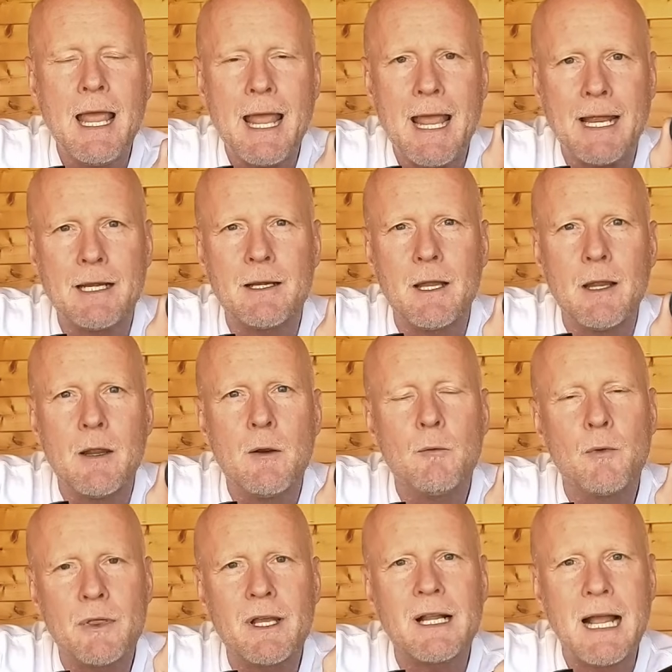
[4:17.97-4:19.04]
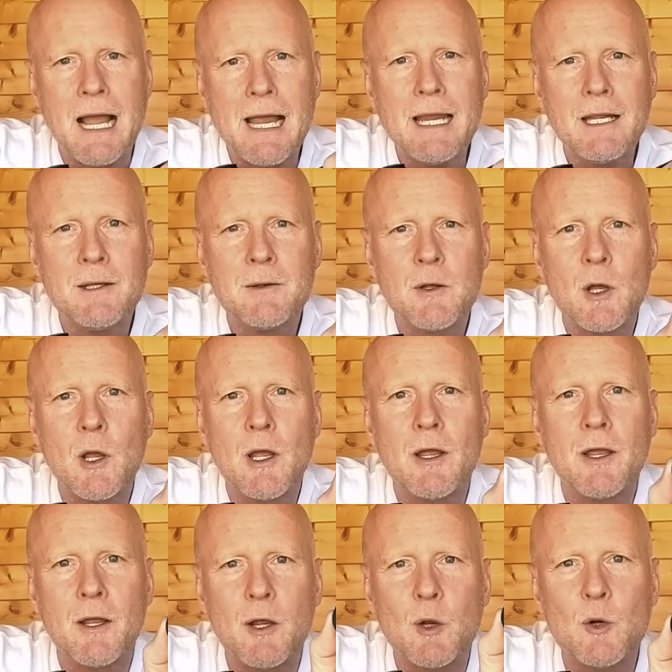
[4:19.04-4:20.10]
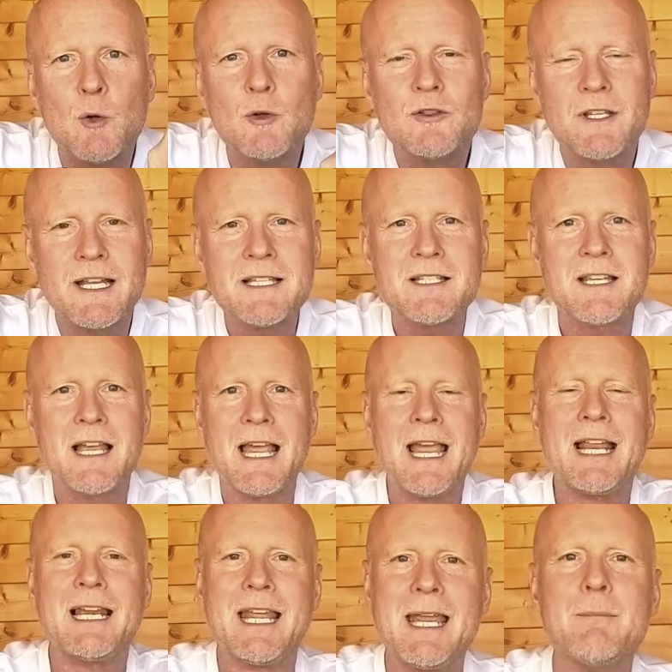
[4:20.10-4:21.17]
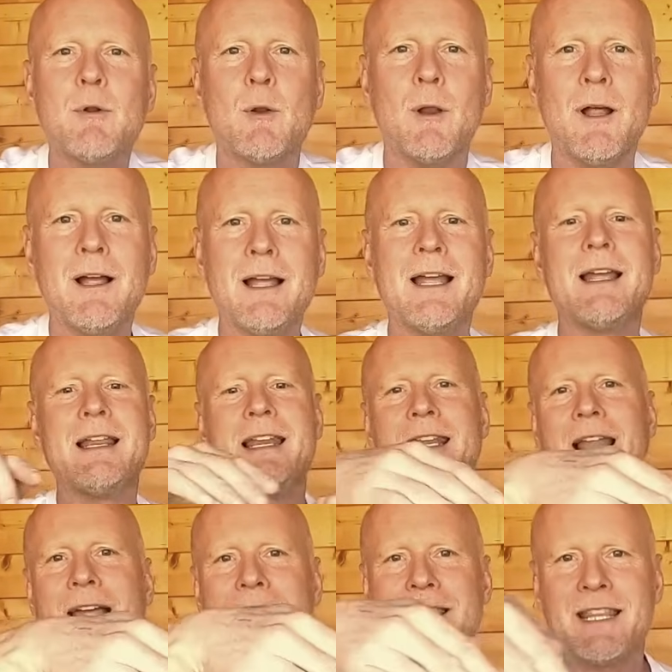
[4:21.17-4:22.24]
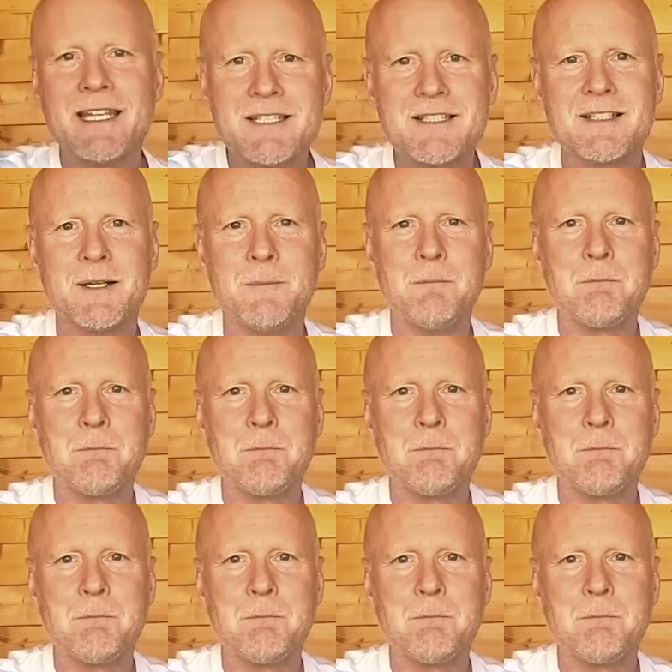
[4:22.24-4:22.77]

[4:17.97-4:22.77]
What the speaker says: And with a guy who sends a label like this